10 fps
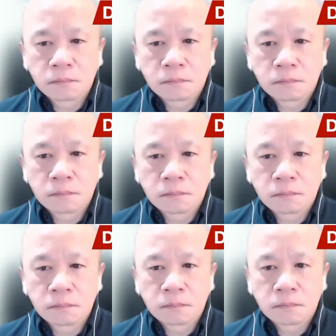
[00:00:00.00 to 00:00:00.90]

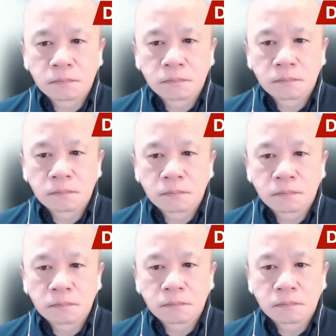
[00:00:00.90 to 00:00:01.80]

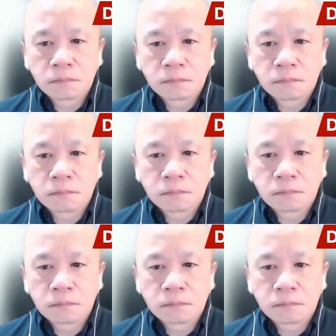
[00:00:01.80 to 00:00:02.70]

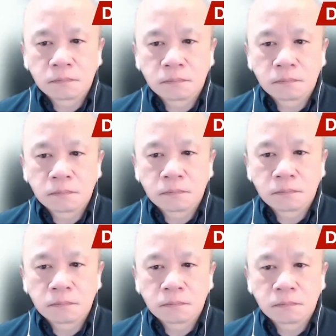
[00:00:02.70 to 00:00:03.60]
(not speaking)